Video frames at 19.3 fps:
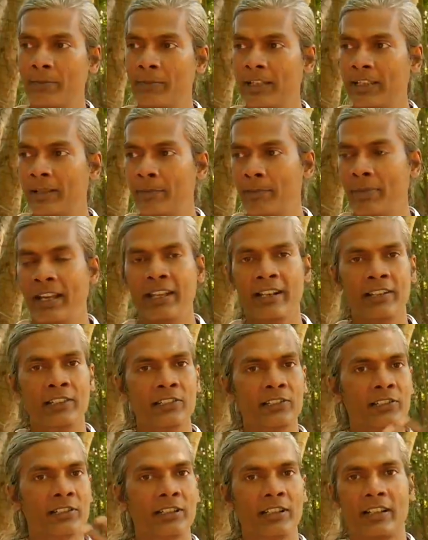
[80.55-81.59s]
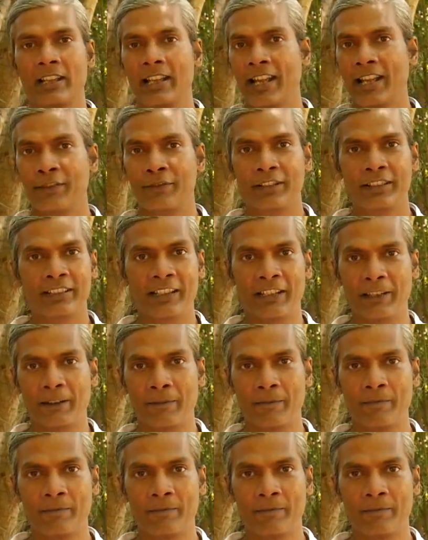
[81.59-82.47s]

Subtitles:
by the parents, everything.